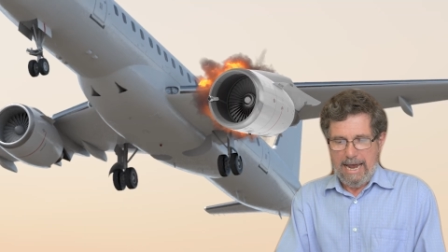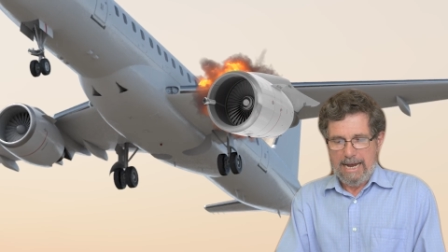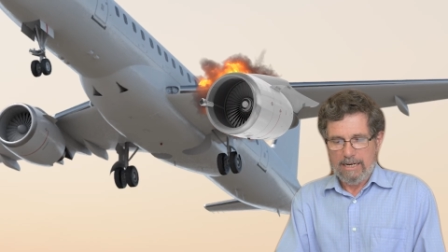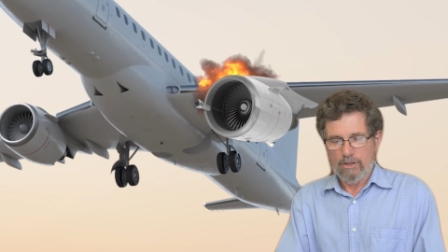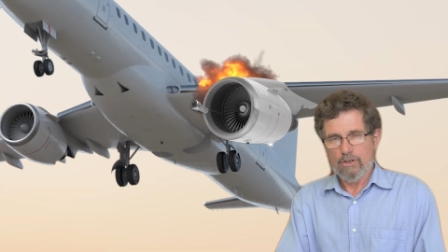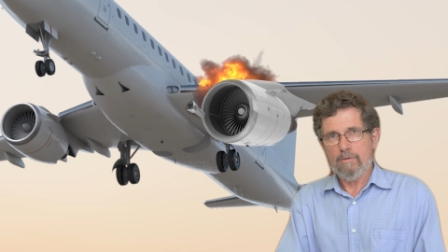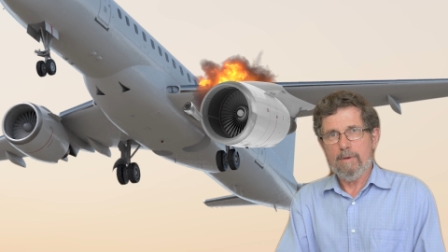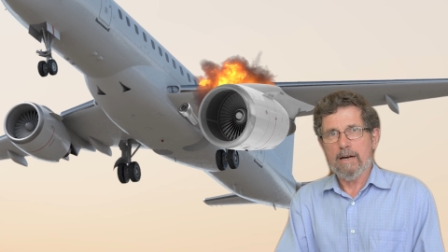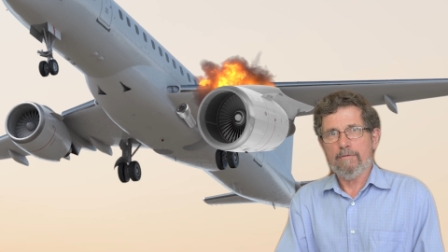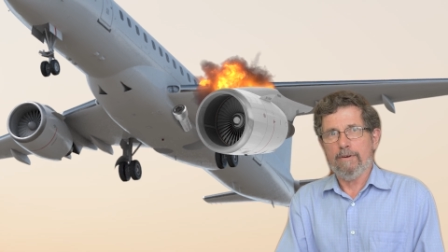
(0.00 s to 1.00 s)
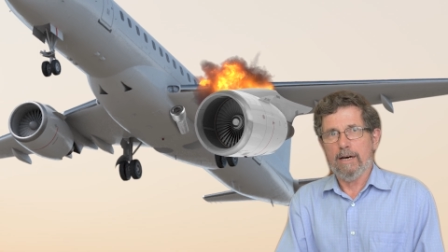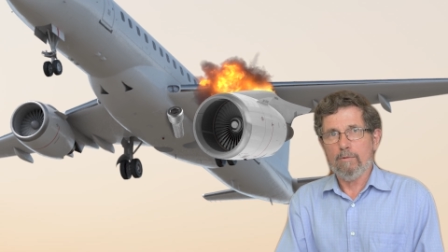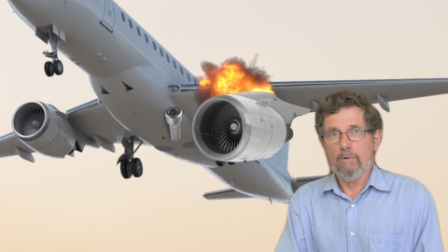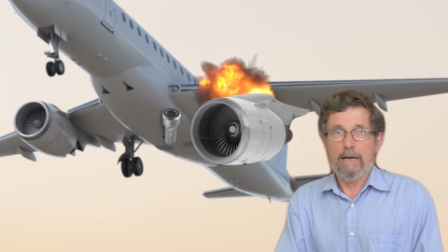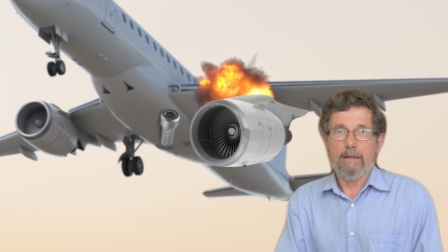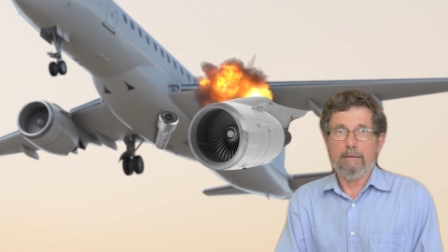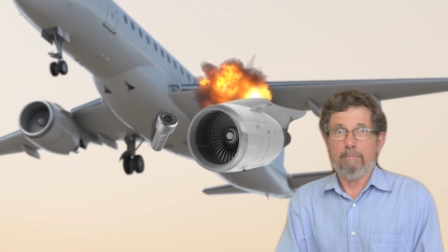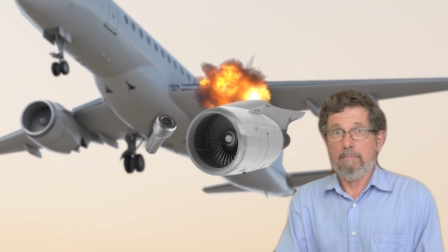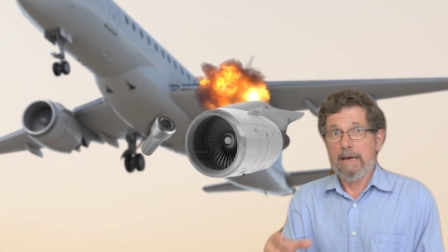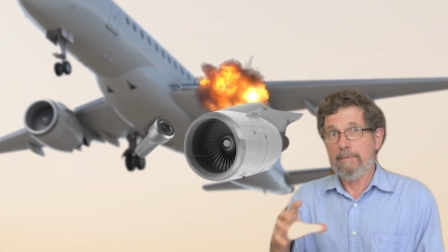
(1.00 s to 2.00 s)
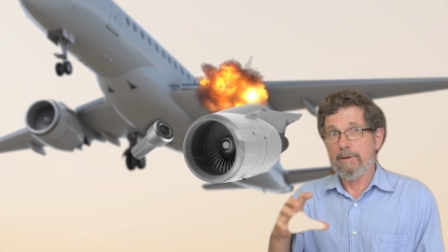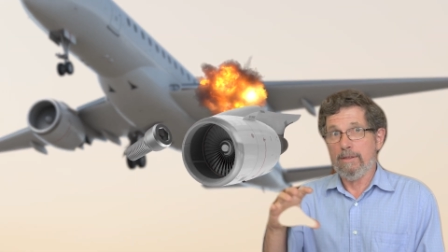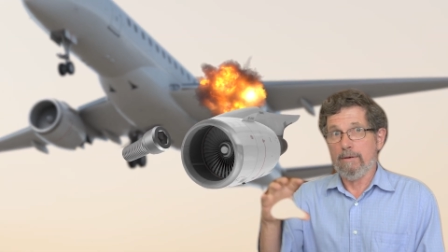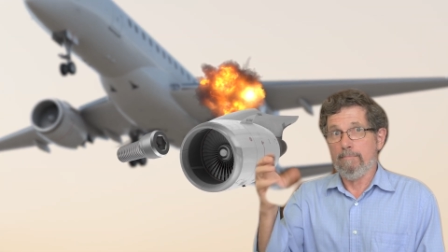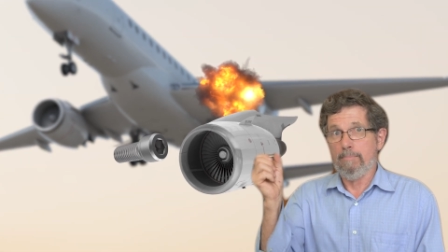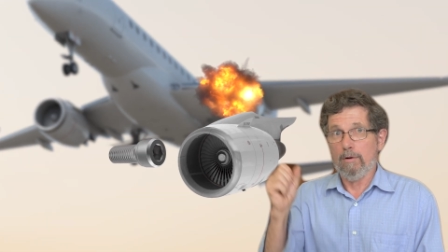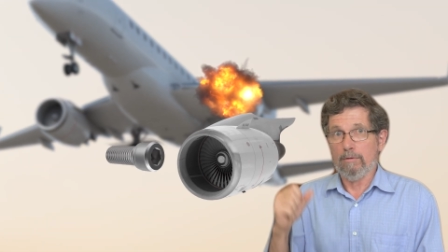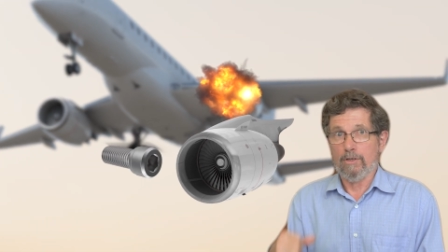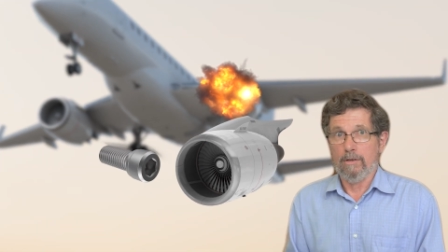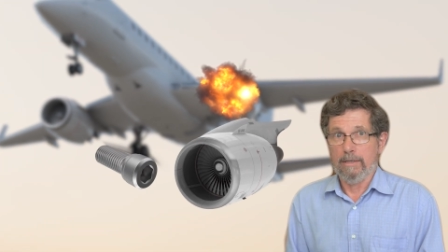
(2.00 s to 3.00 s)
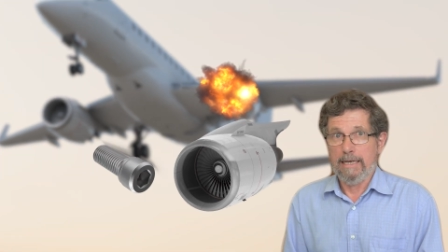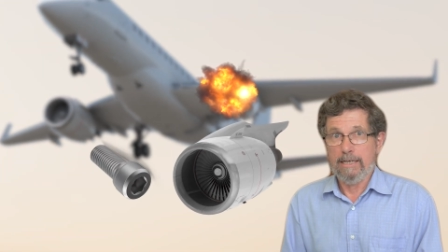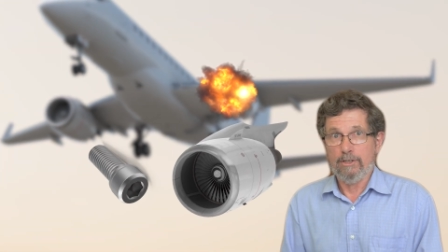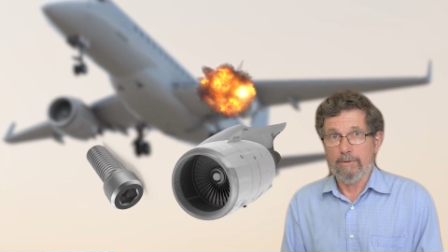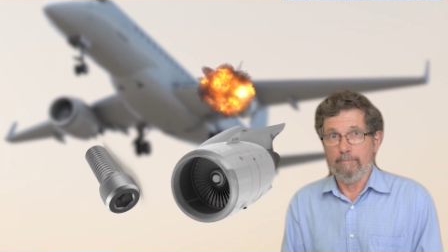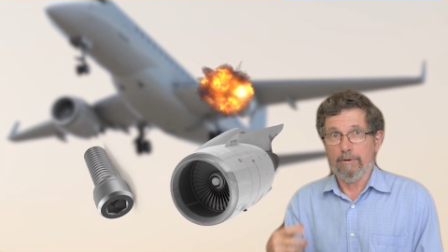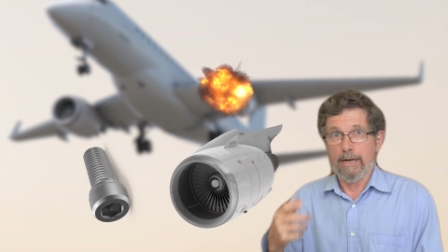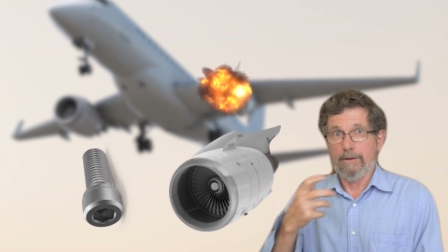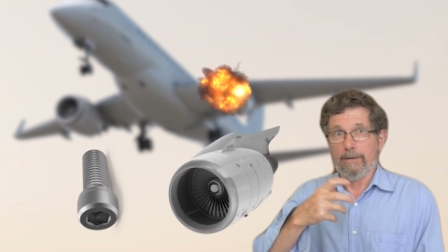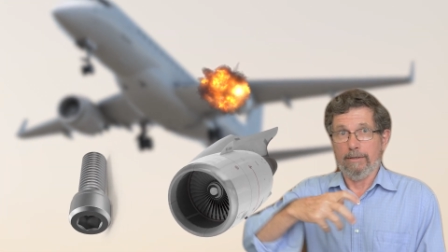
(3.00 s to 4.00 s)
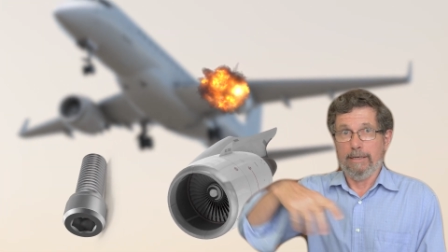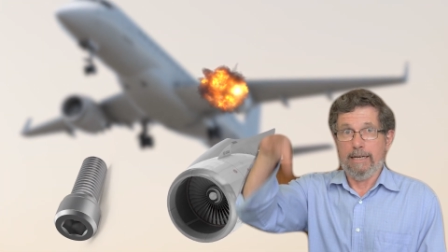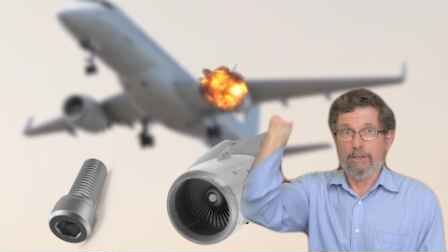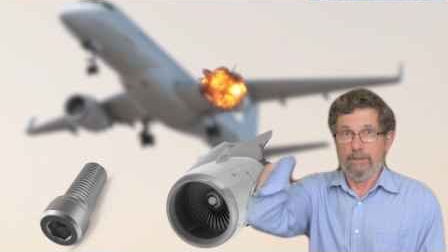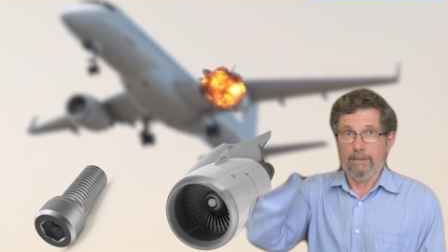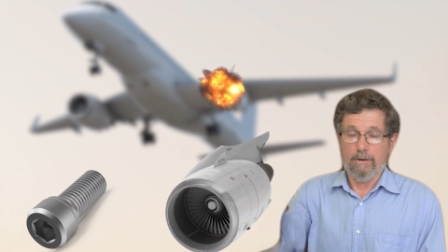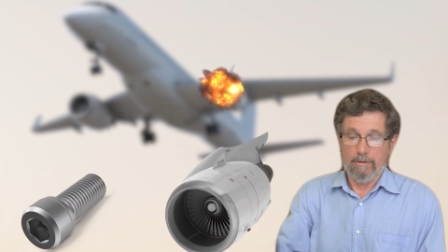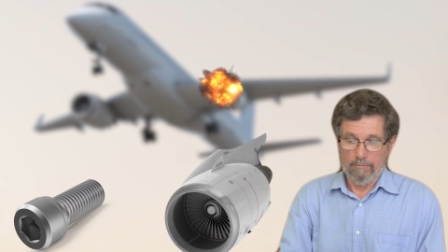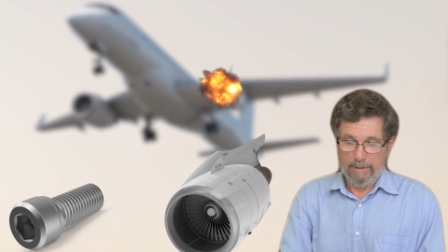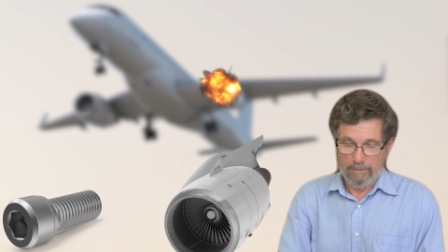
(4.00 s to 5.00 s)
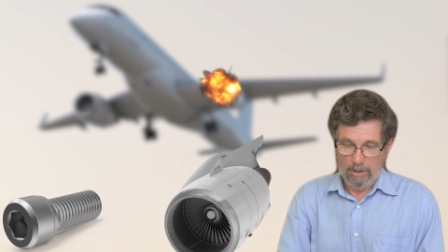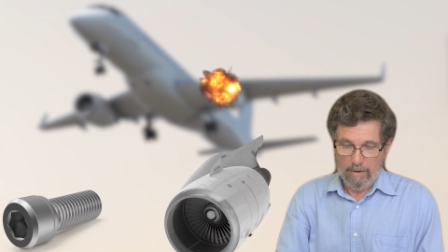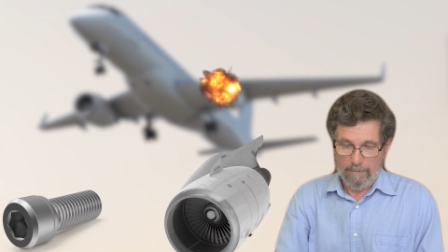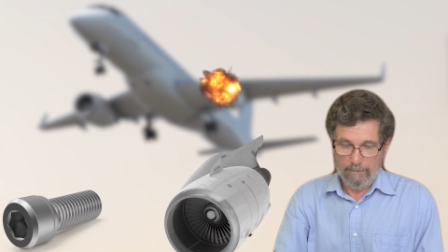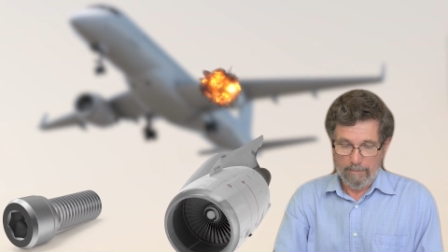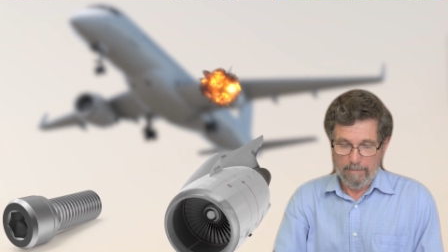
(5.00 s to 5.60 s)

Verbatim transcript: And you might find, well, maybe the bolt on the engine broke and the engine got ripped off.